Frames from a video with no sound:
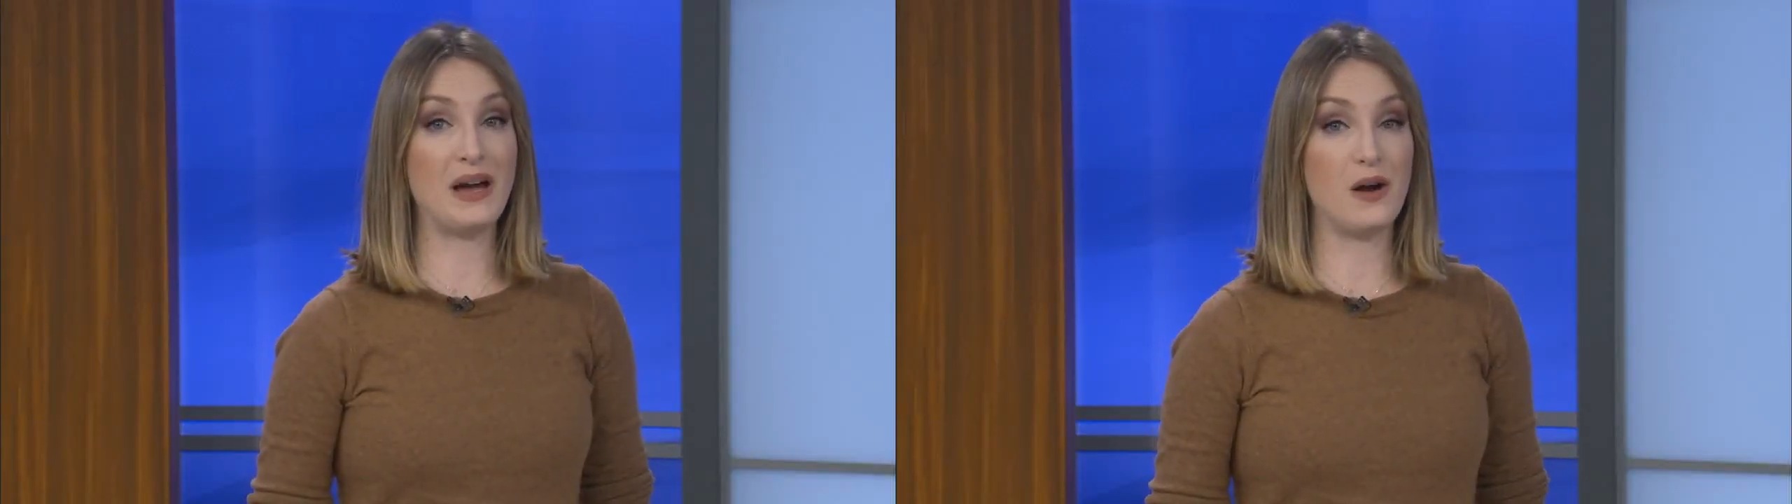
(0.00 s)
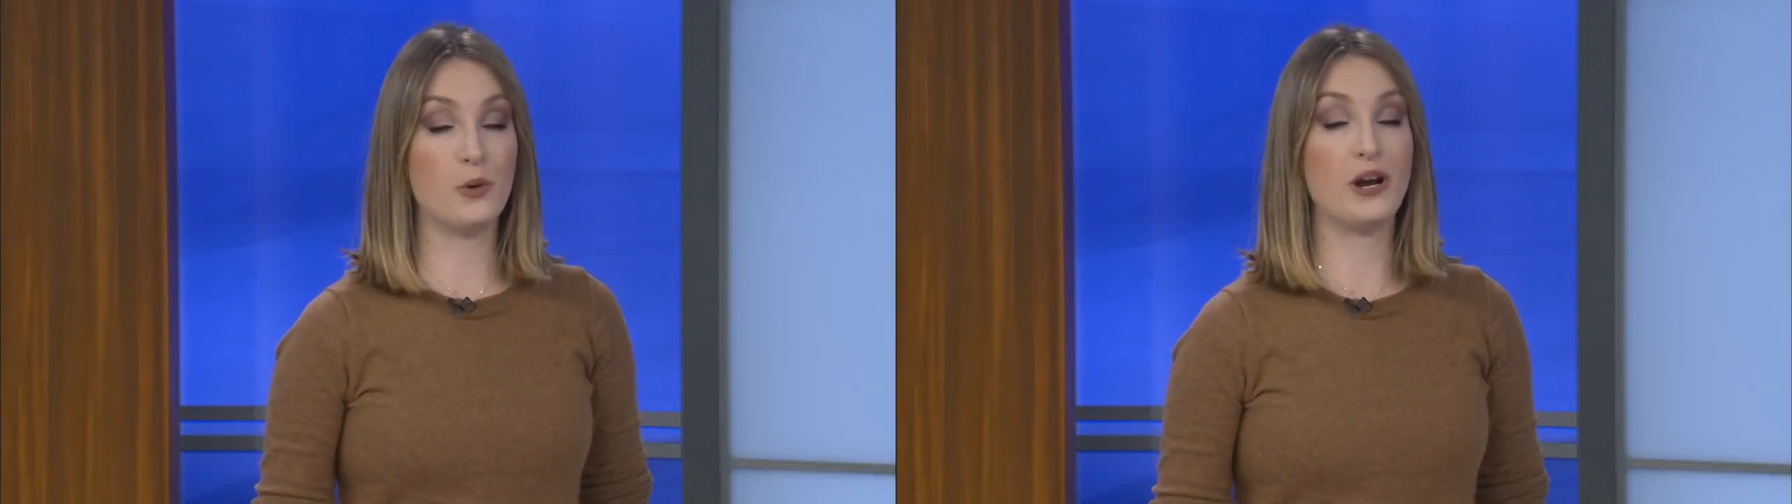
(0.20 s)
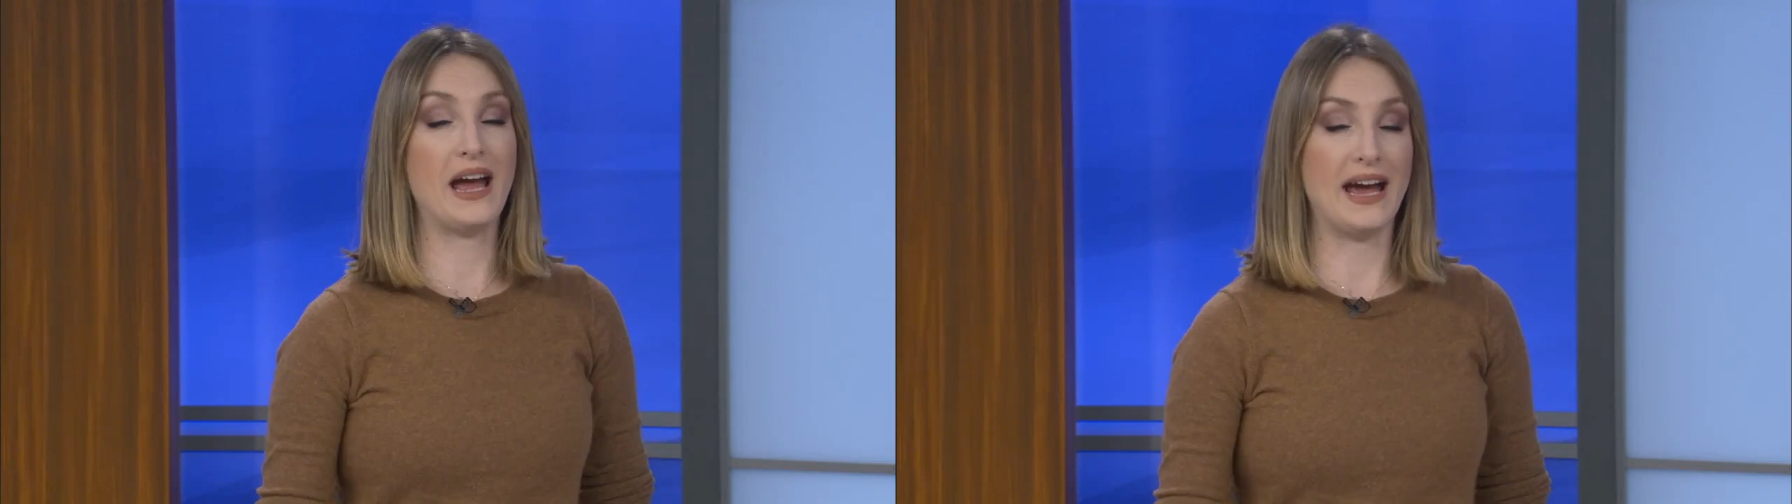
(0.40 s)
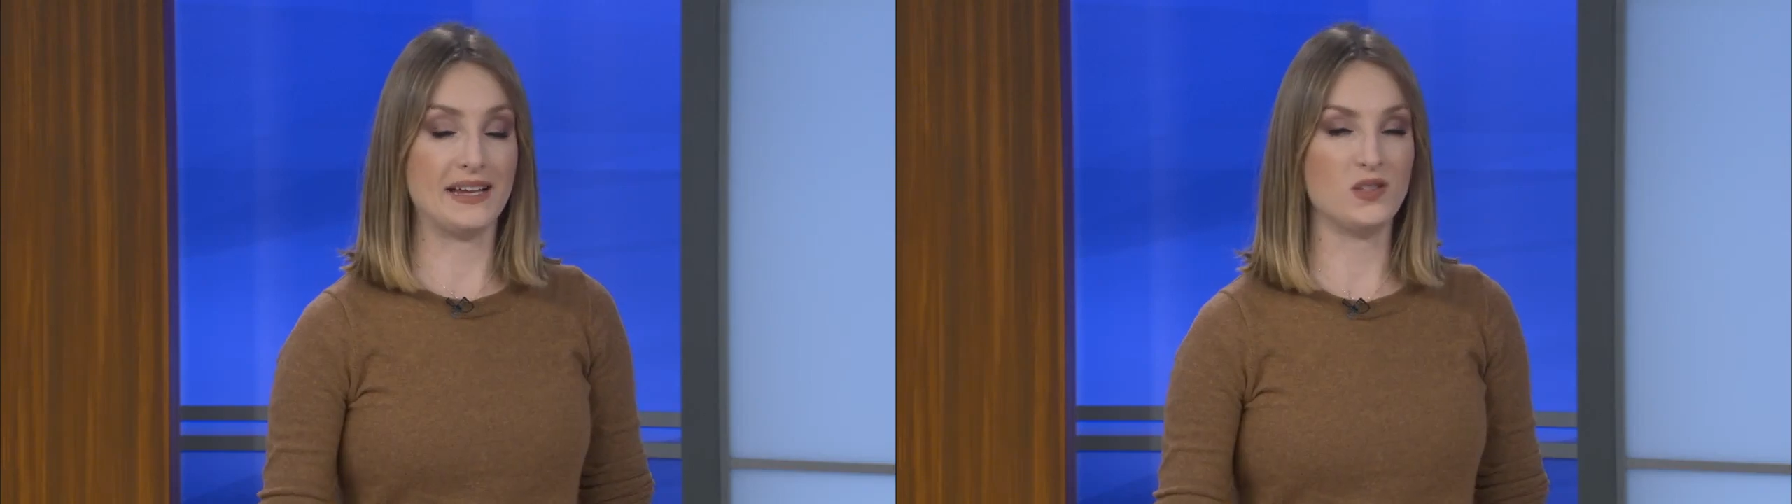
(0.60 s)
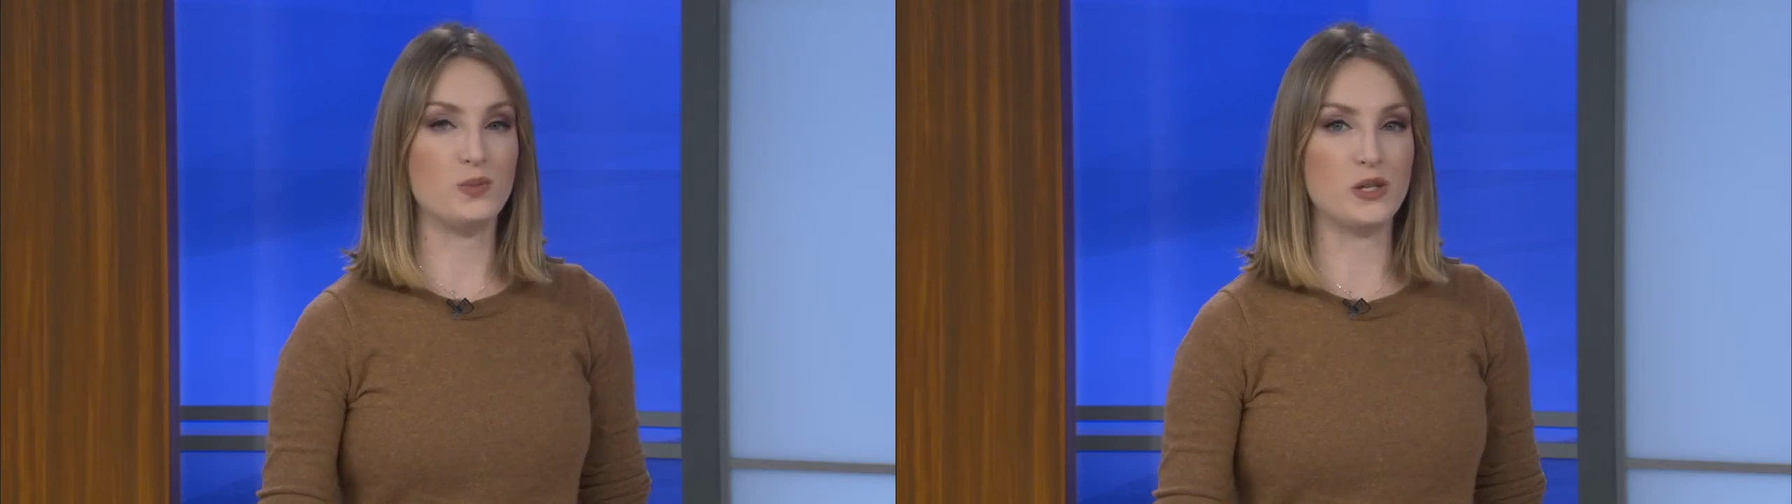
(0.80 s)
power
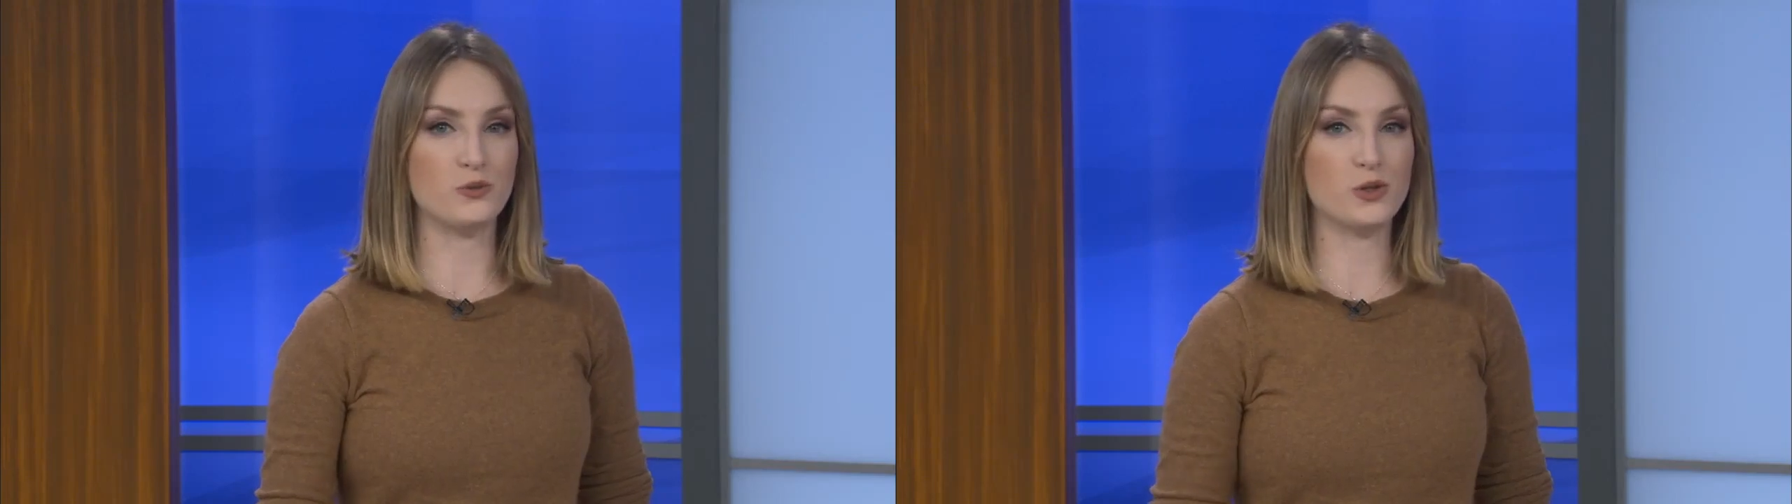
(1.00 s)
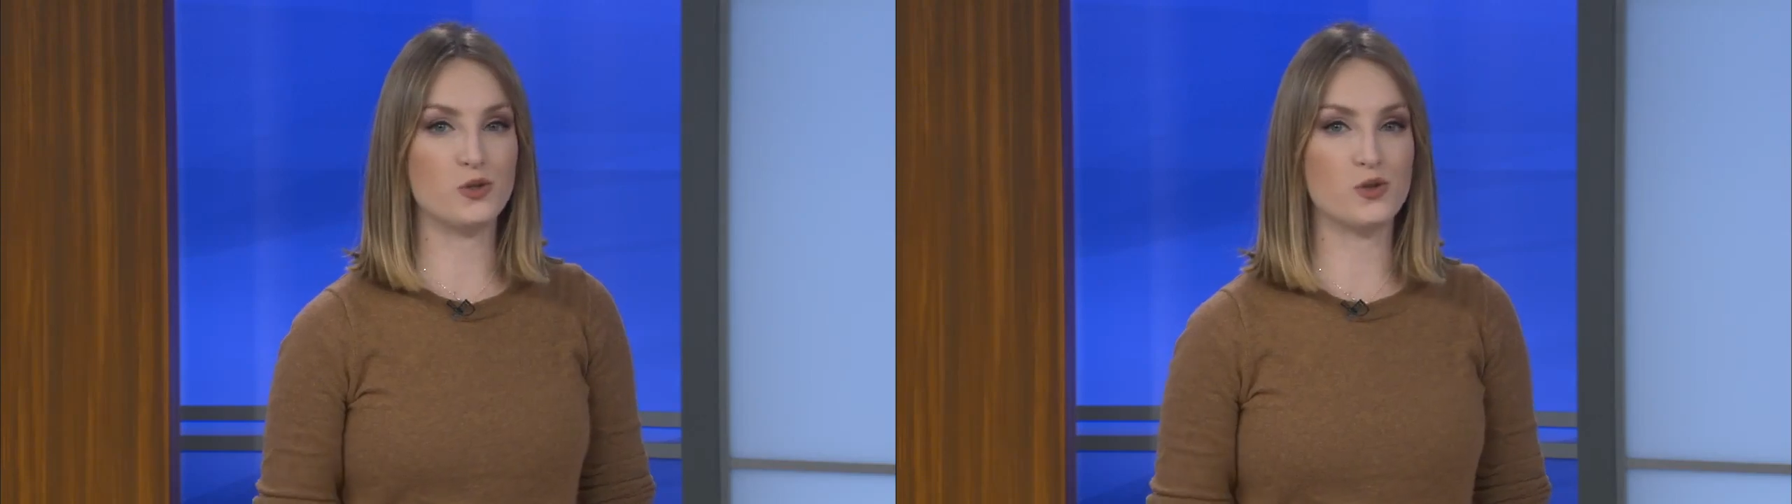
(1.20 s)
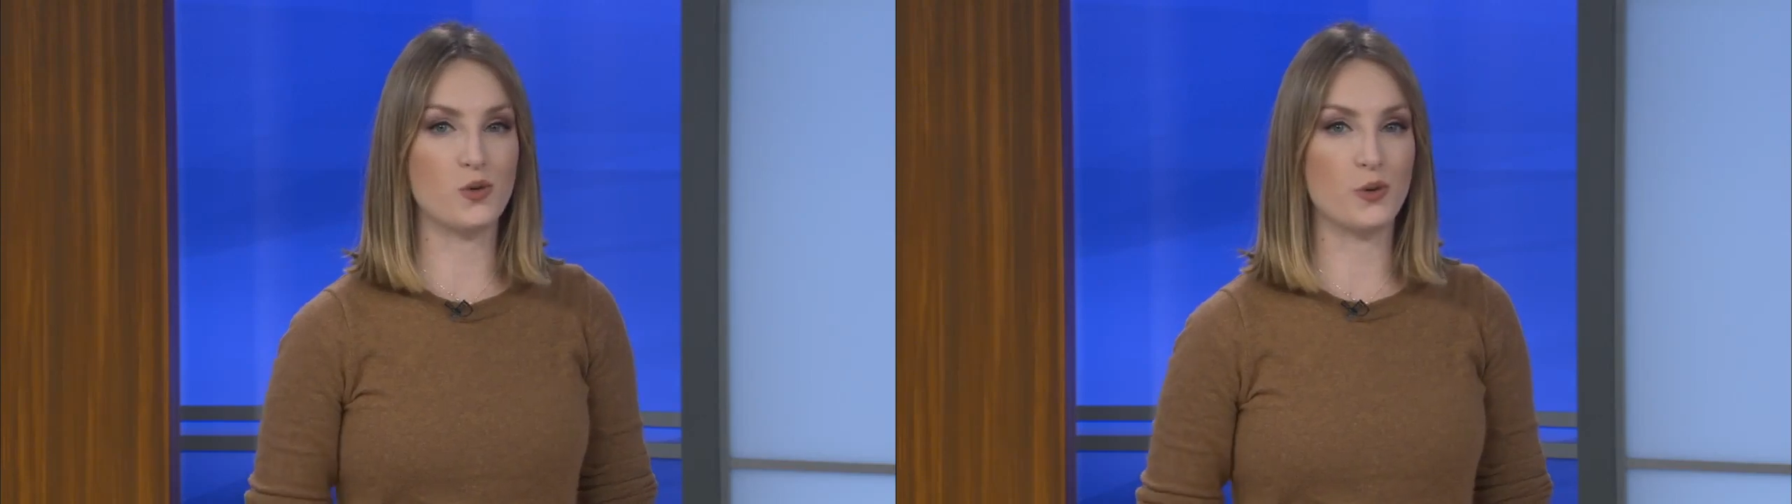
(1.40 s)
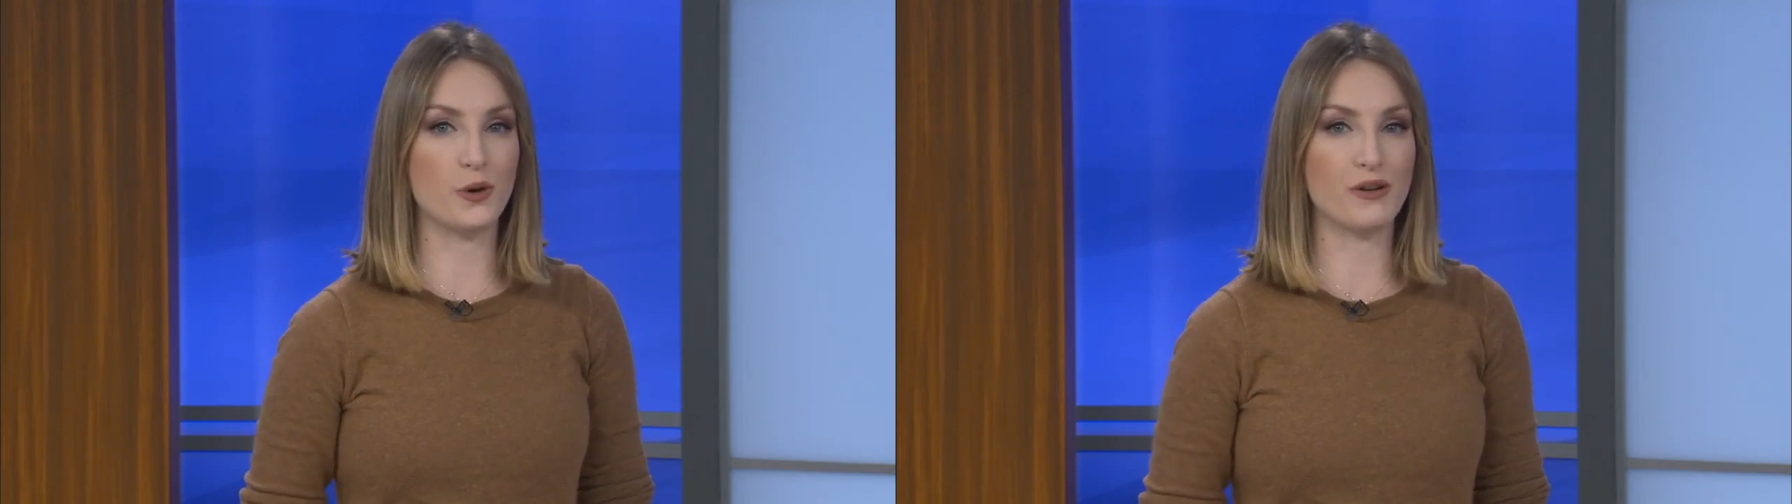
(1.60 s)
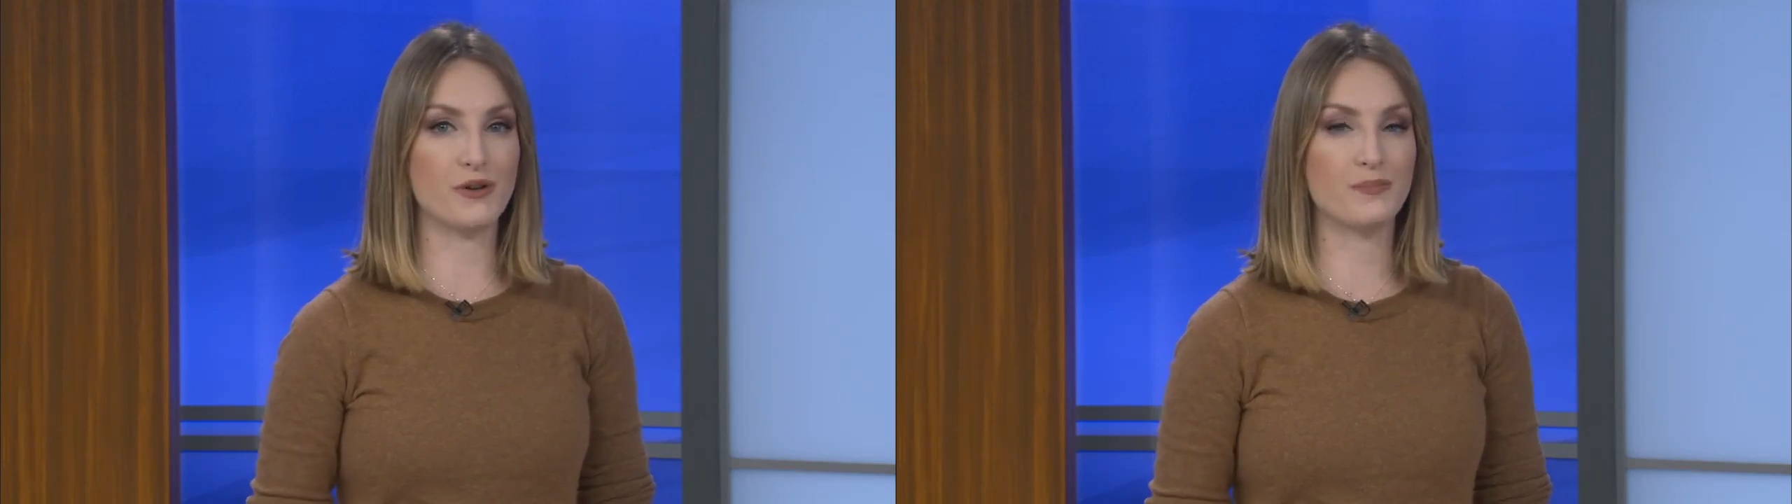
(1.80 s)
has been restored.